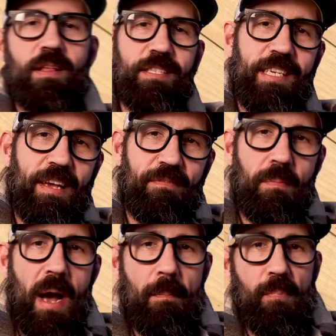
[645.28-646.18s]
let's give you
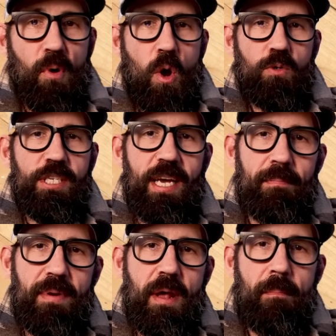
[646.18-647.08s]
my pro
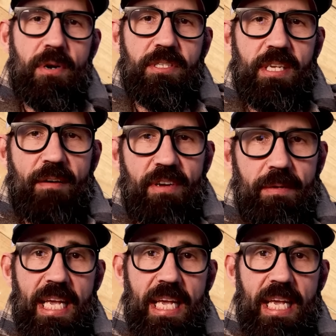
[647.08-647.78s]
tip number 7,